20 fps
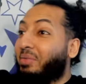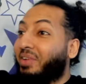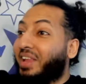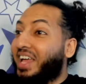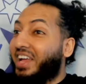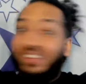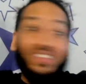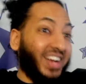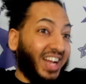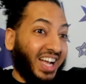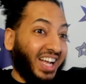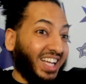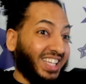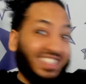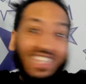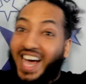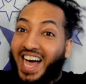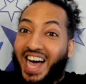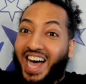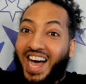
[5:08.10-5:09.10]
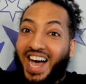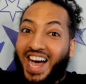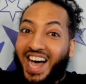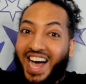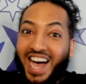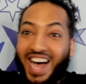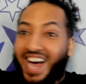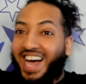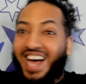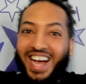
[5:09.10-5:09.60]
playing with us.
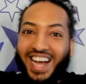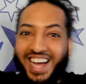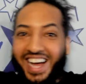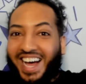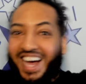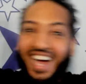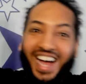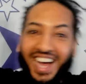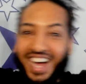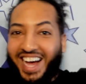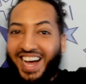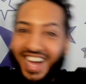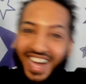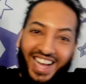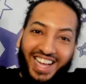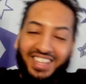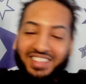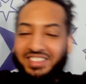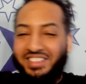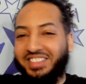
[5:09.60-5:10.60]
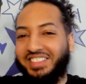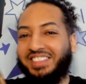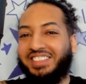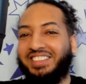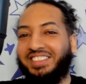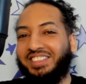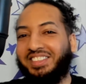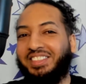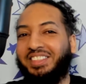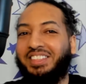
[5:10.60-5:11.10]
Ah!
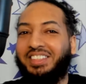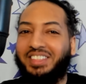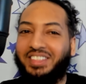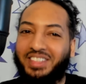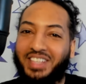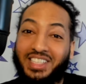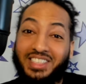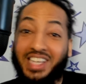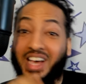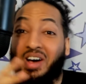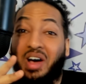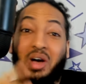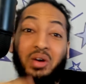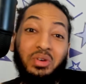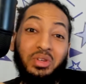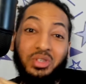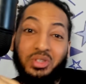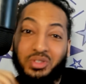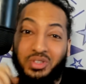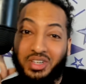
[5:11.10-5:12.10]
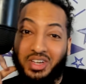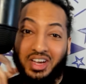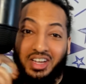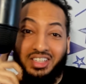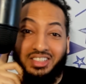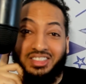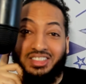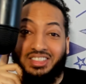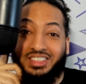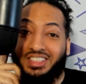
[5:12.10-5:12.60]
That's how I would do it,
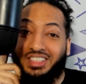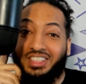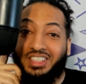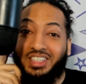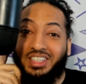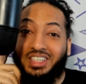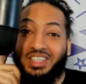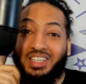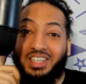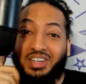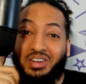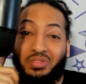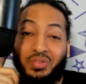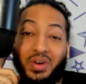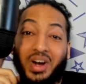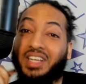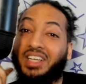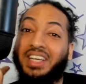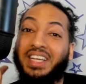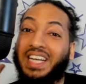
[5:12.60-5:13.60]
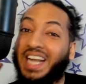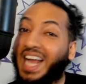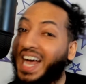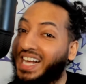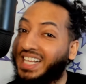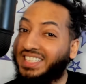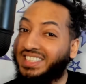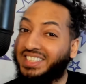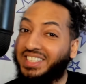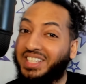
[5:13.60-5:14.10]
honestly.
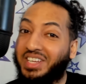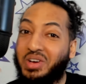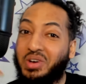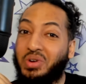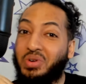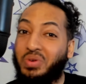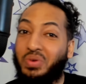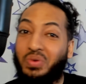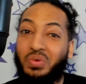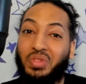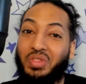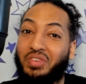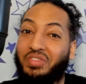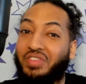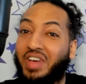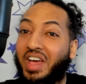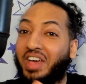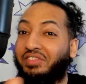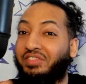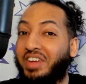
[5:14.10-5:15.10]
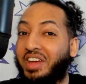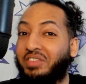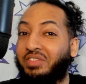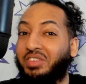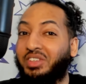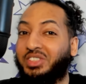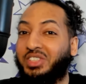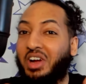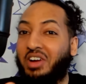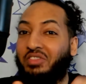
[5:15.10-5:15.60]
Recognize who the fan
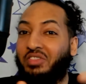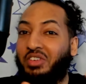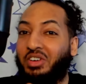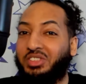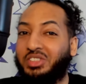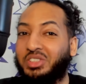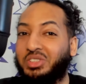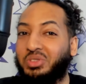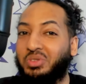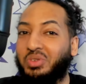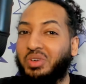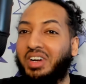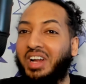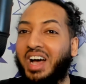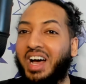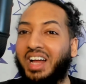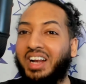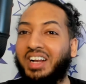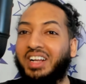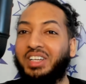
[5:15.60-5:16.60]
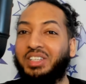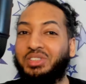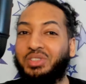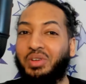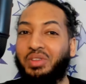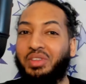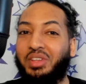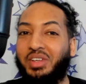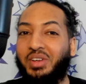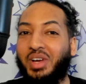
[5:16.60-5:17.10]
favorites are versus who are not. So
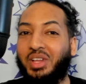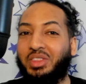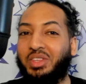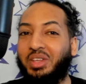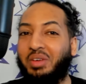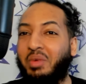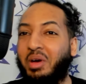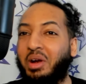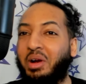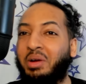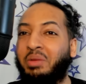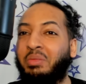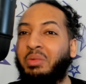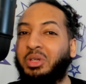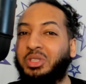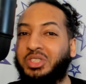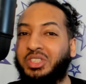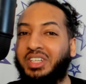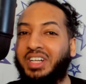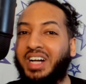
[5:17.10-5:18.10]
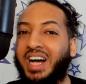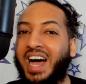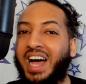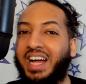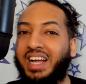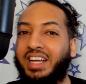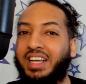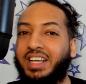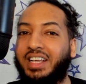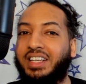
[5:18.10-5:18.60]
that you get them on an emotional
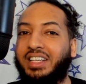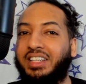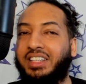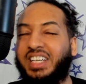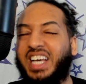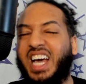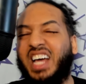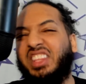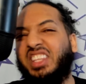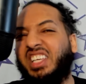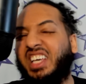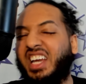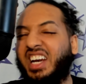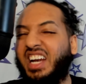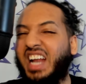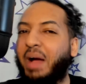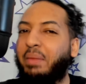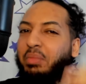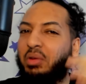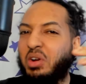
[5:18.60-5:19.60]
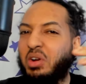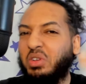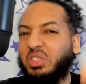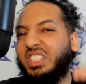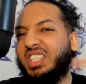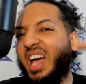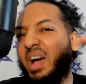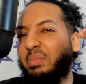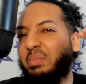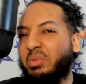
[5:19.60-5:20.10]
high. Kathleen Kennedy, I'm
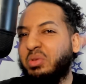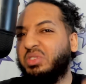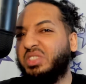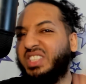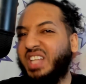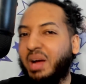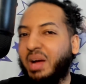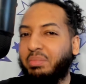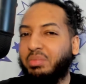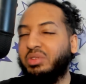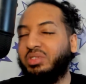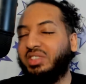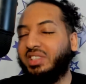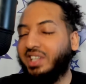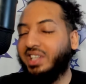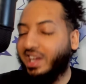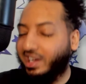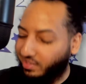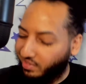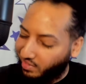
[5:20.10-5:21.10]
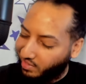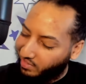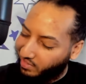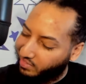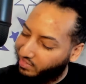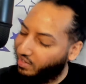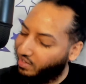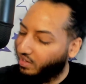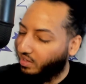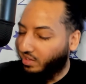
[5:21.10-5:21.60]
producing that, I'm producing that, I'm producing that. You're like,
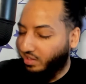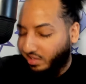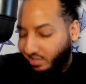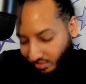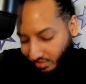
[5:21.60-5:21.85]
ah.